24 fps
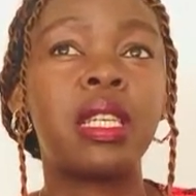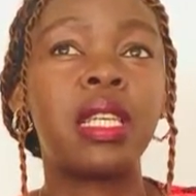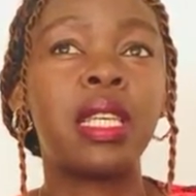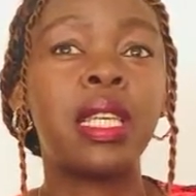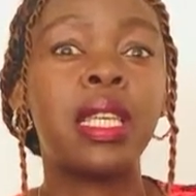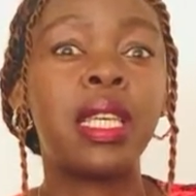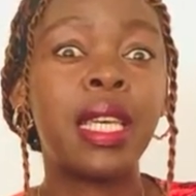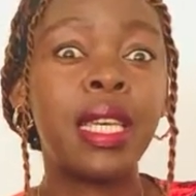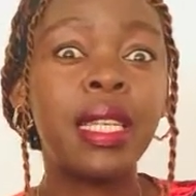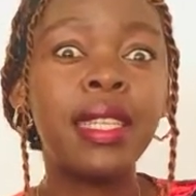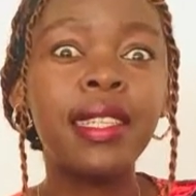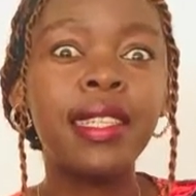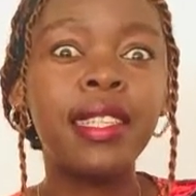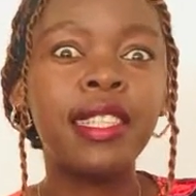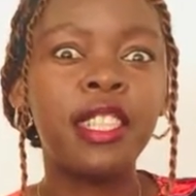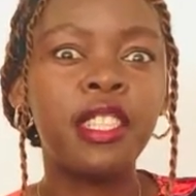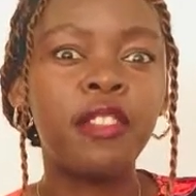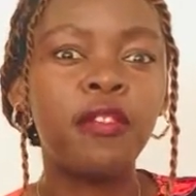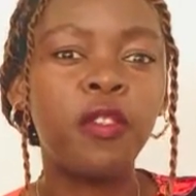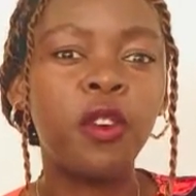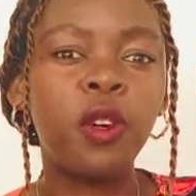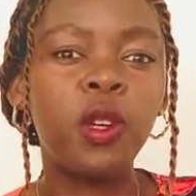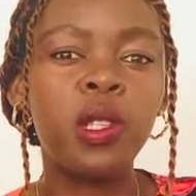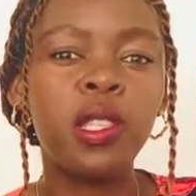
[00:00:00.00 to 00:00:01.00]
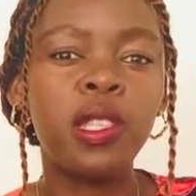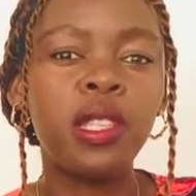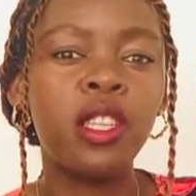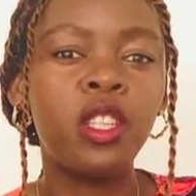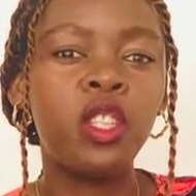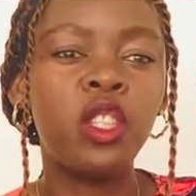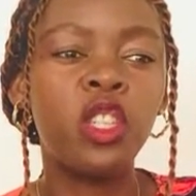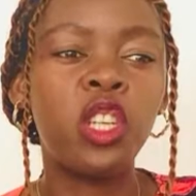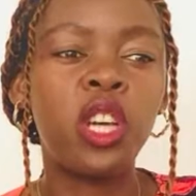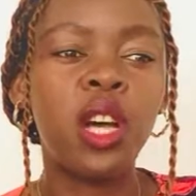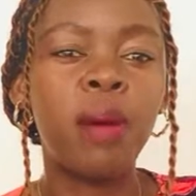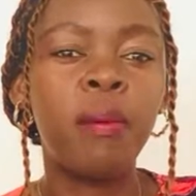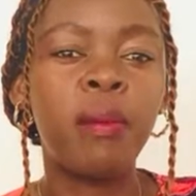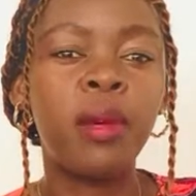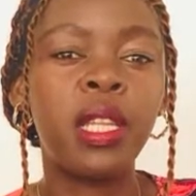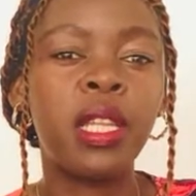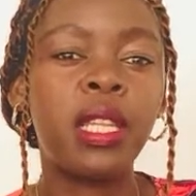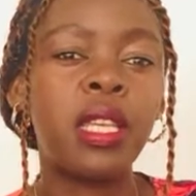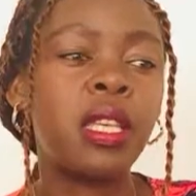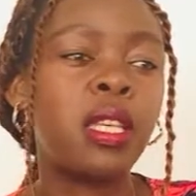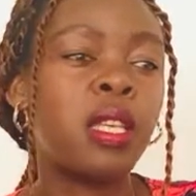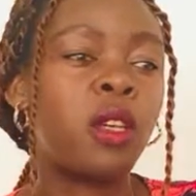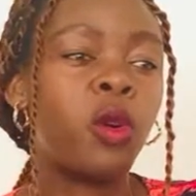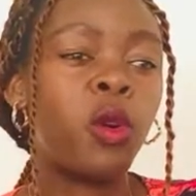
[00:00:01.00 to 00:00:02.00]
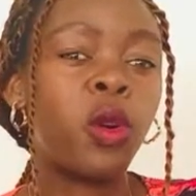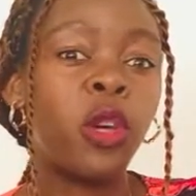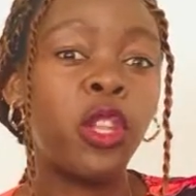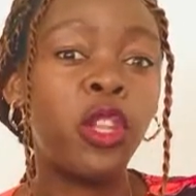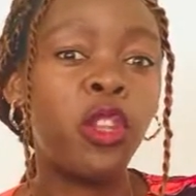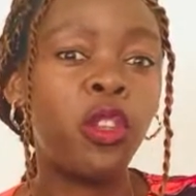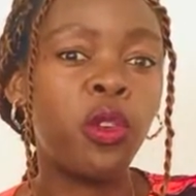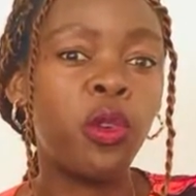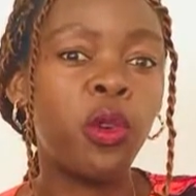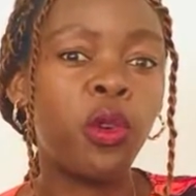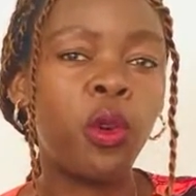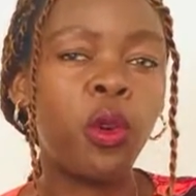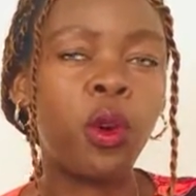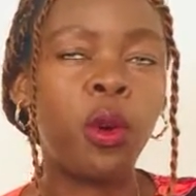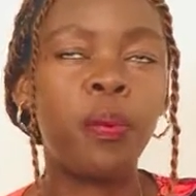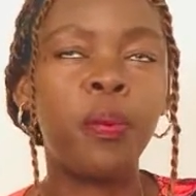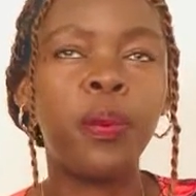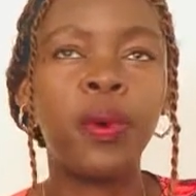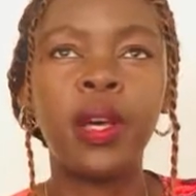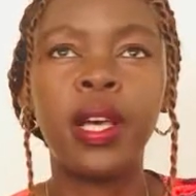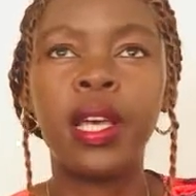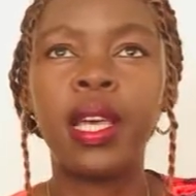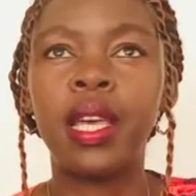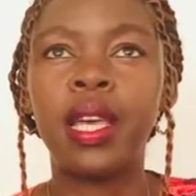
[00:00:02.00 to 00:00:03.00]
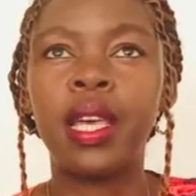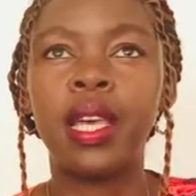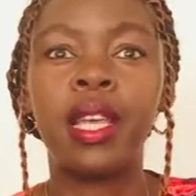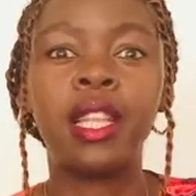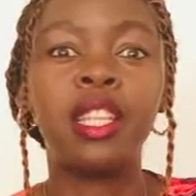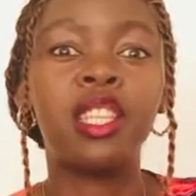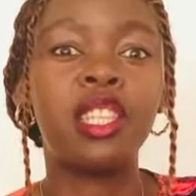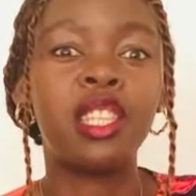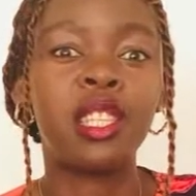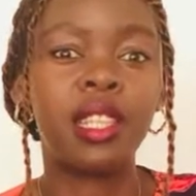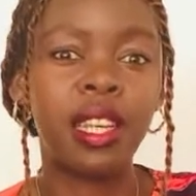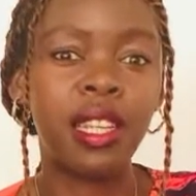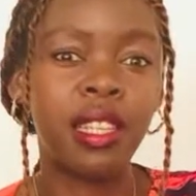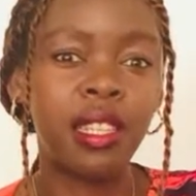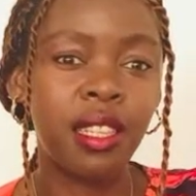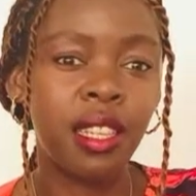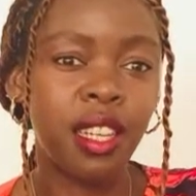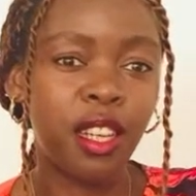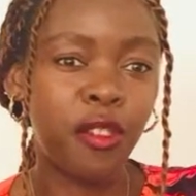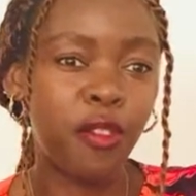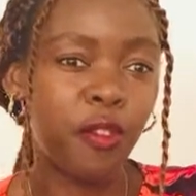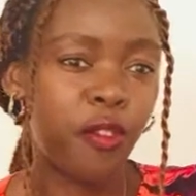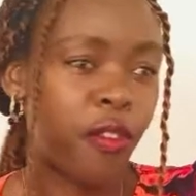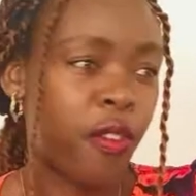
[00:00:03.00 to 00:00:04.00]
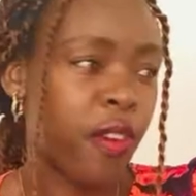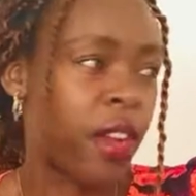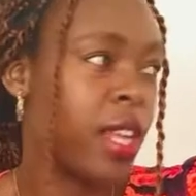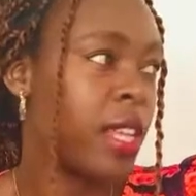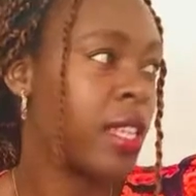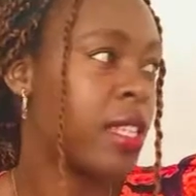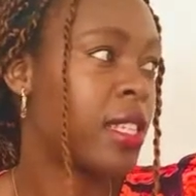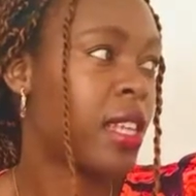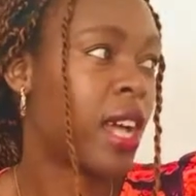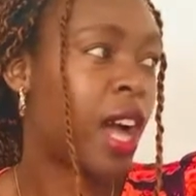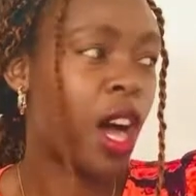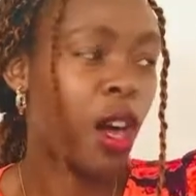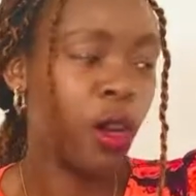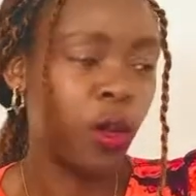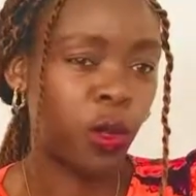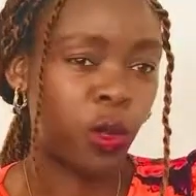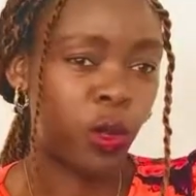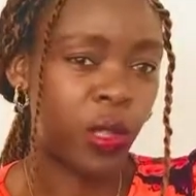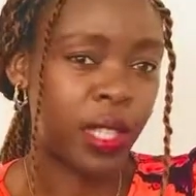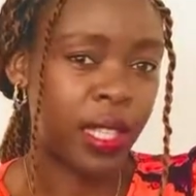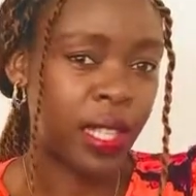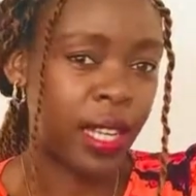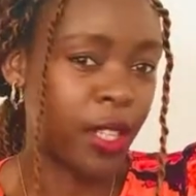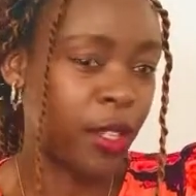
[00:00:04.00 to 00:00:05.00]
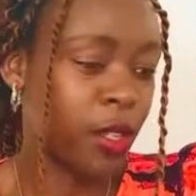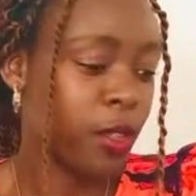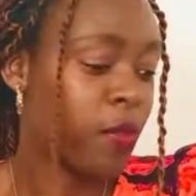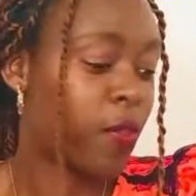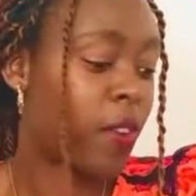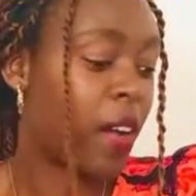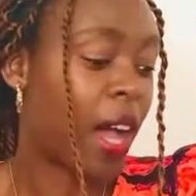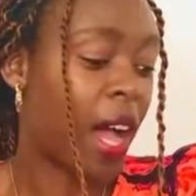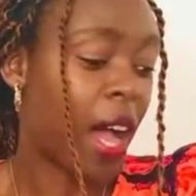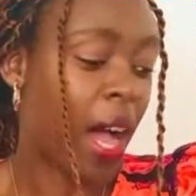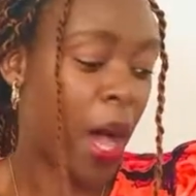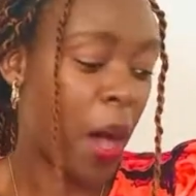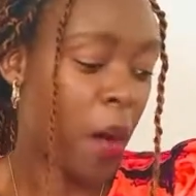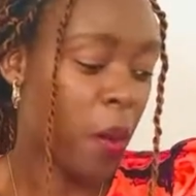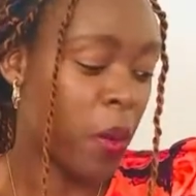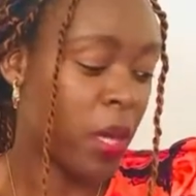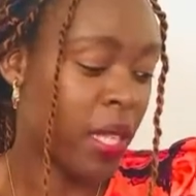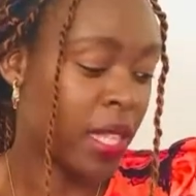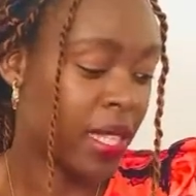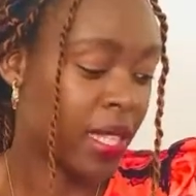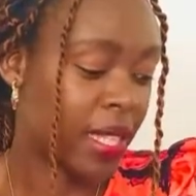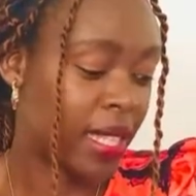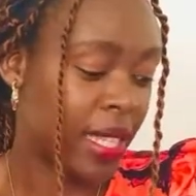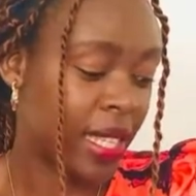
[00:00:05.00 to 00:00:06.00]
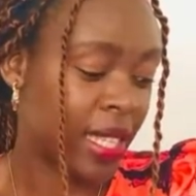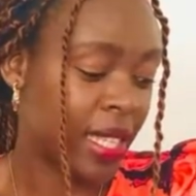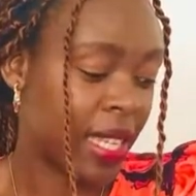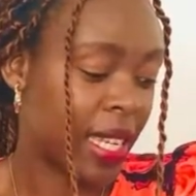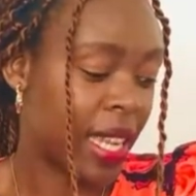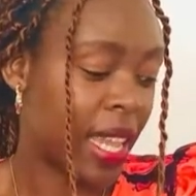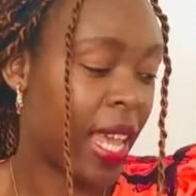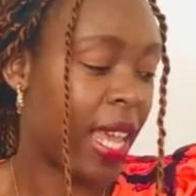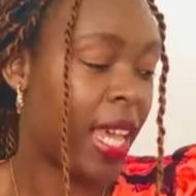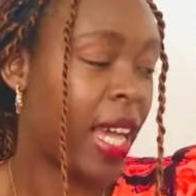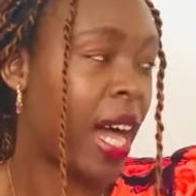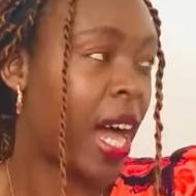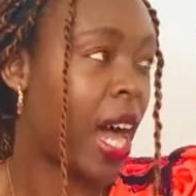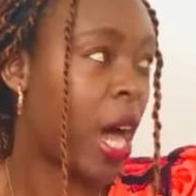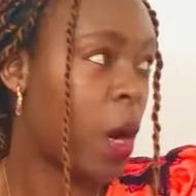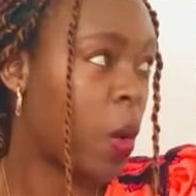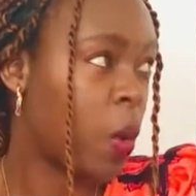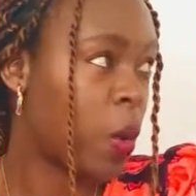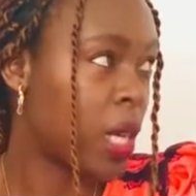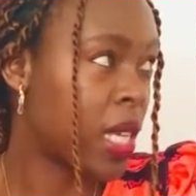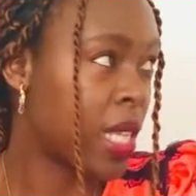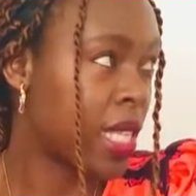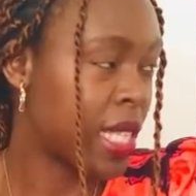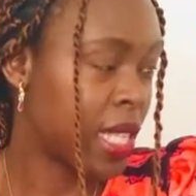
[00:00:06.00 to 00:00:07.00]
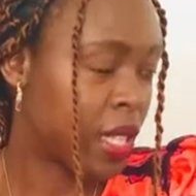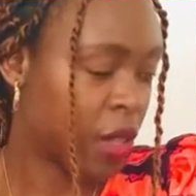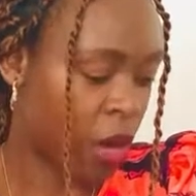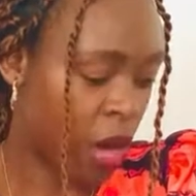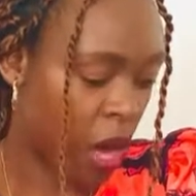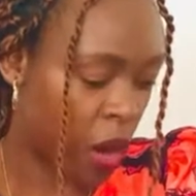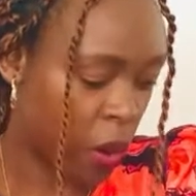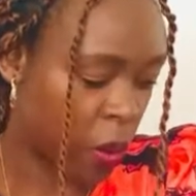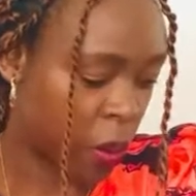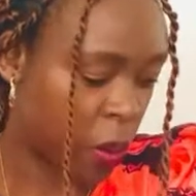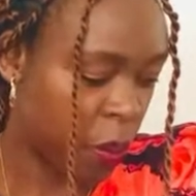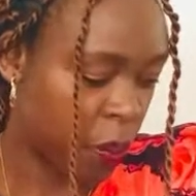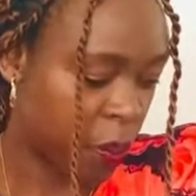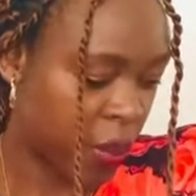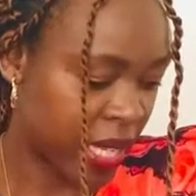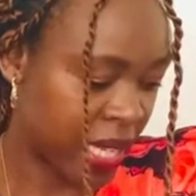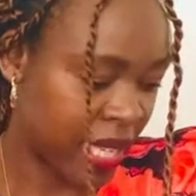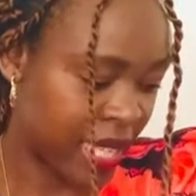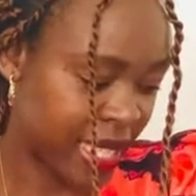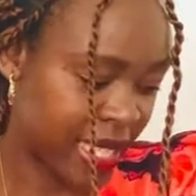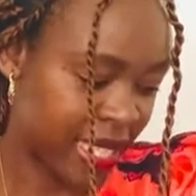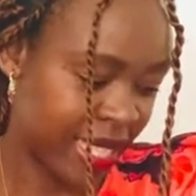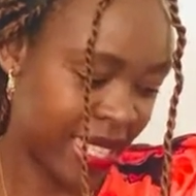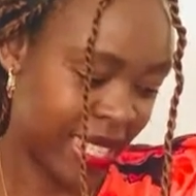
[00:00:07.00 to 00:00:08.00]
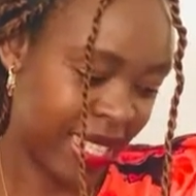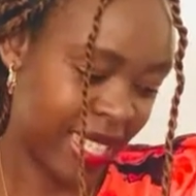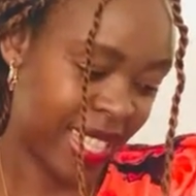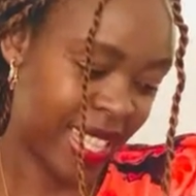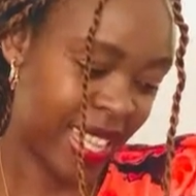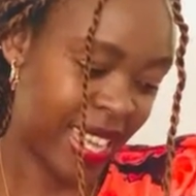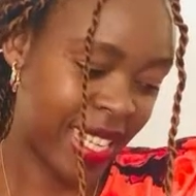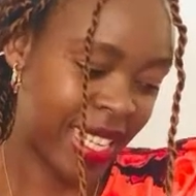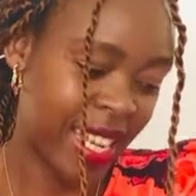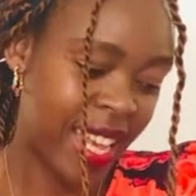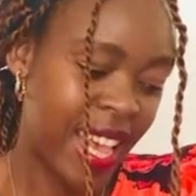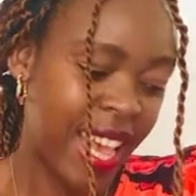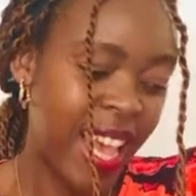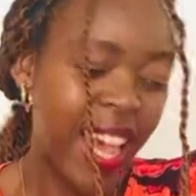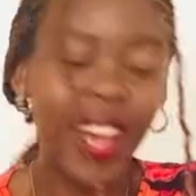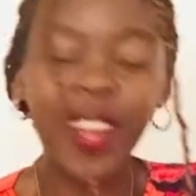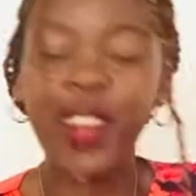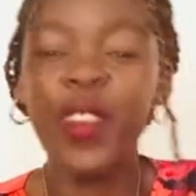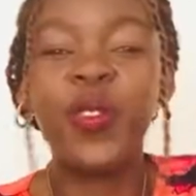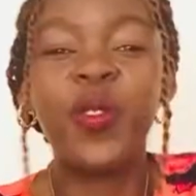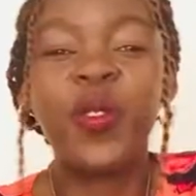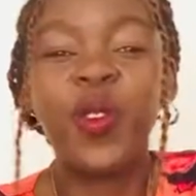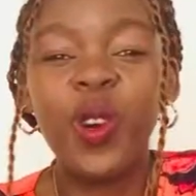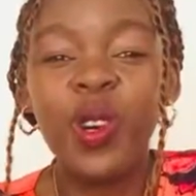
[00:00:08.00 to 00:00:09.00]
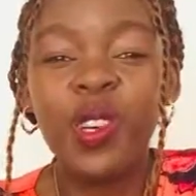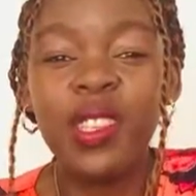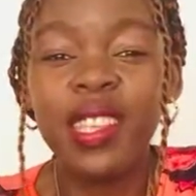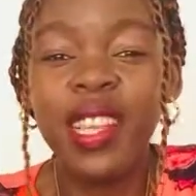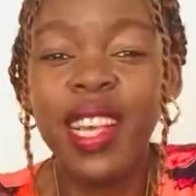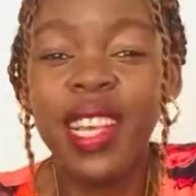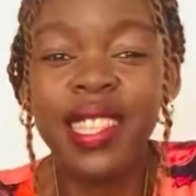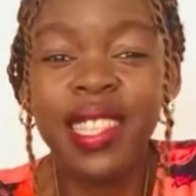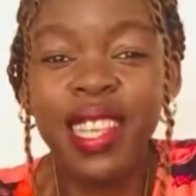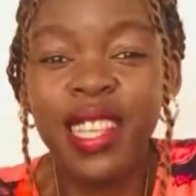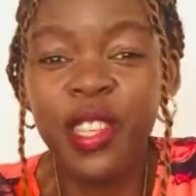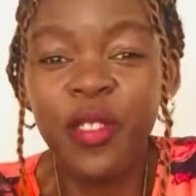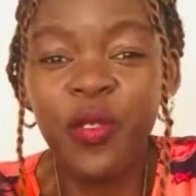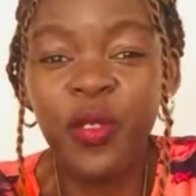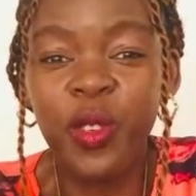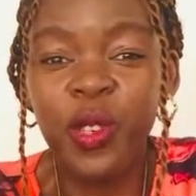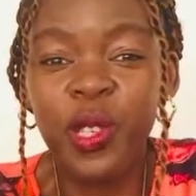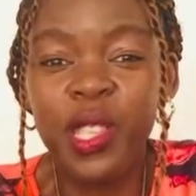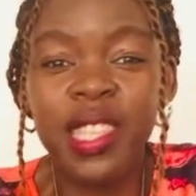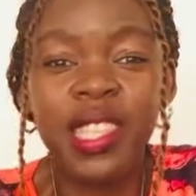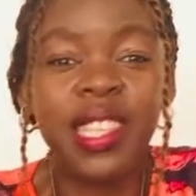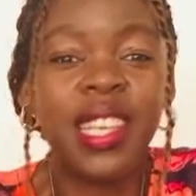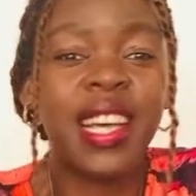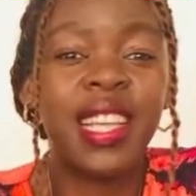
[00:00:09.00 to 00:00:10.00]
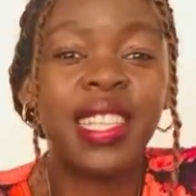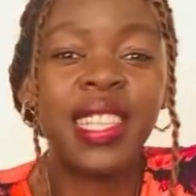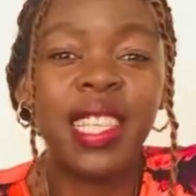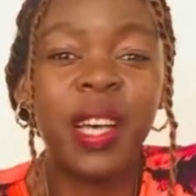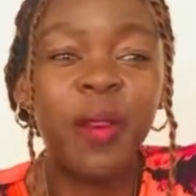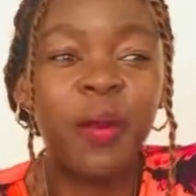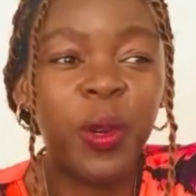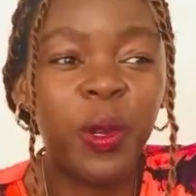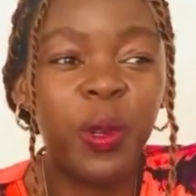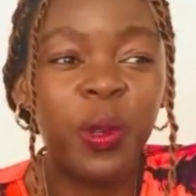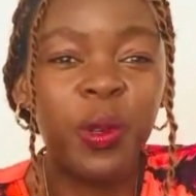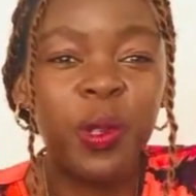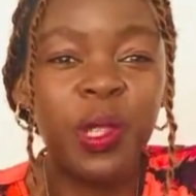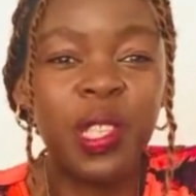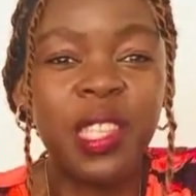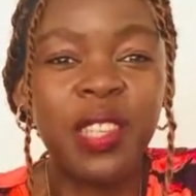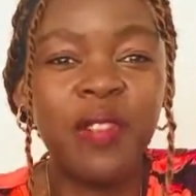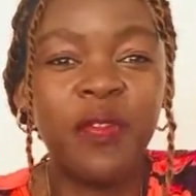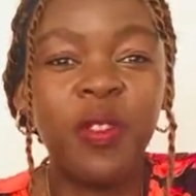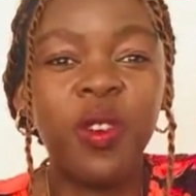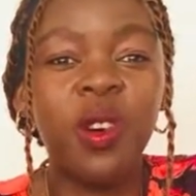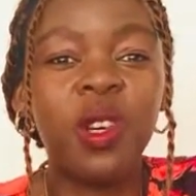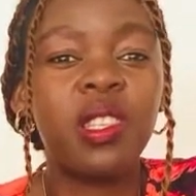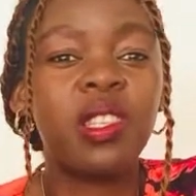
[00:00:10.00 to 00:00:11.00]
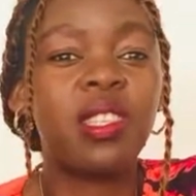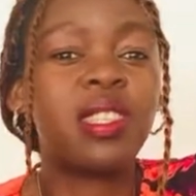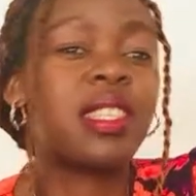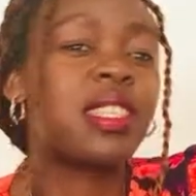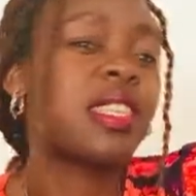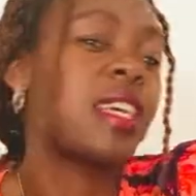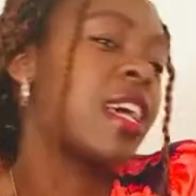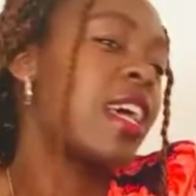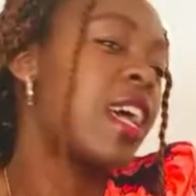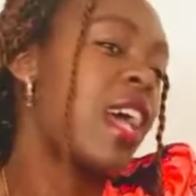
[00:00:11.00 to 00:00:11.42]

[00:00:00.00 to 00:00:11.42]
getting divorced in Germany or in Europe and starting afresh. How do you start over? How is it like? How easy or how complicated is that? And of course, as a divorcee, as someone who's divorced,